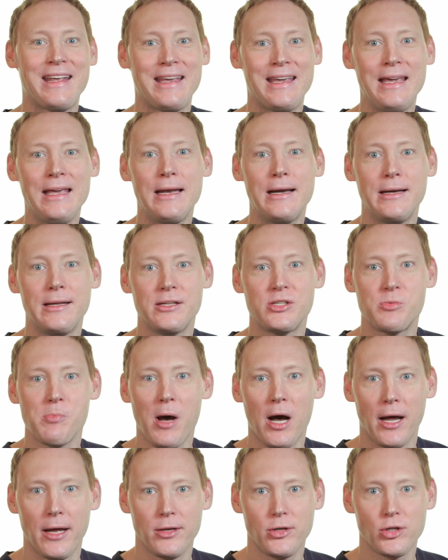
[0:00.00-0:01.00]
heat it as
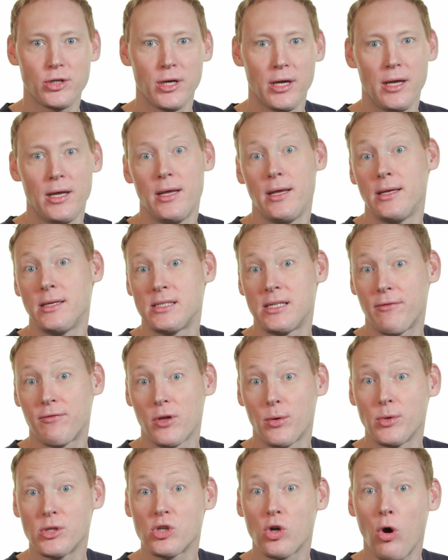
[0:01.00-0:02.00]
much as if
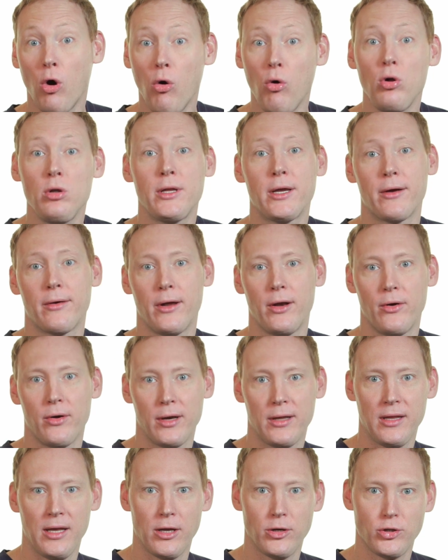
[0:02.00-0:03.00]
there was cold air
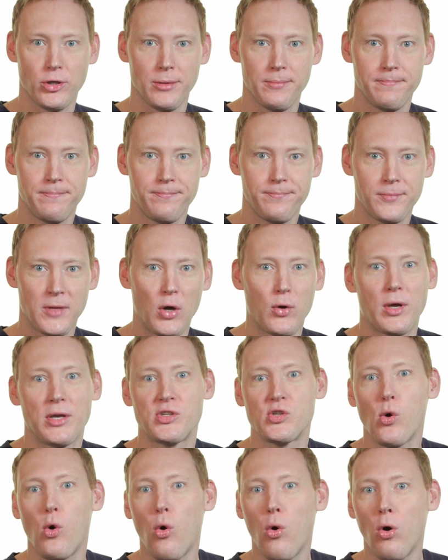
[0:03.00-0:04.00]
entering the engine. Okay,
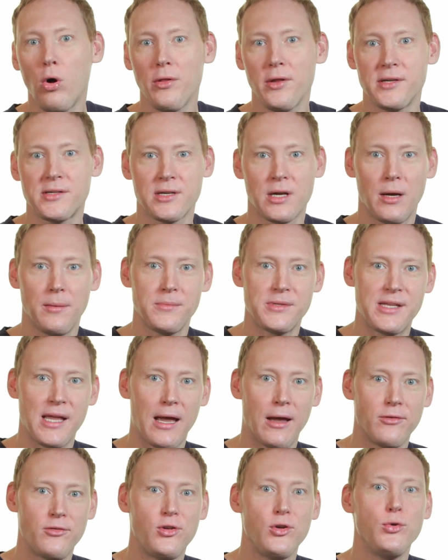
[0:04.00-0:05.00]
so all this comes
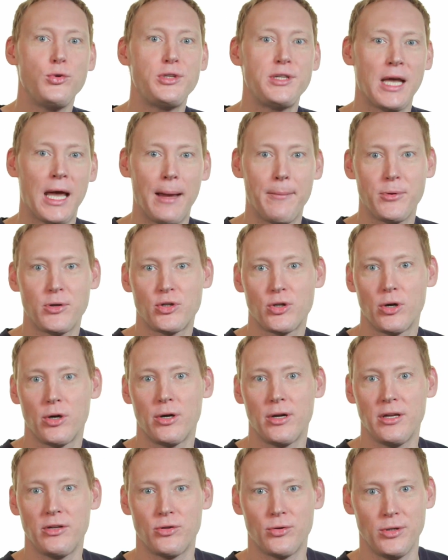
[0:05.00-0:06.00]
down to
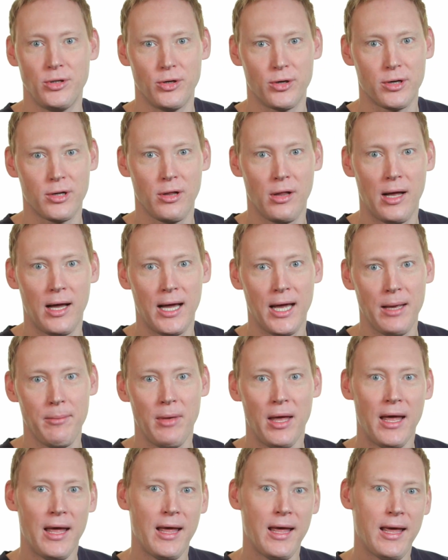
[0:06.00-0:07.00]
temperature during your
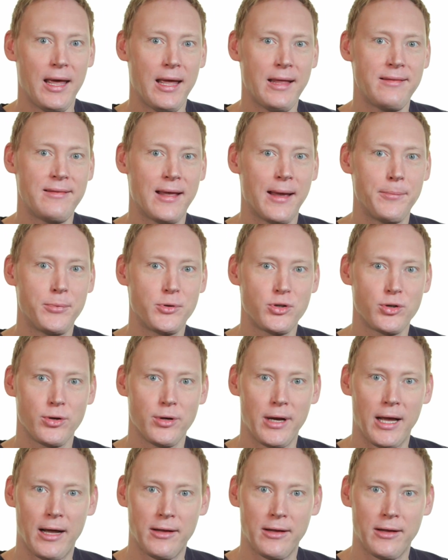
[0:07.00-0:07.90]
climb and temperature at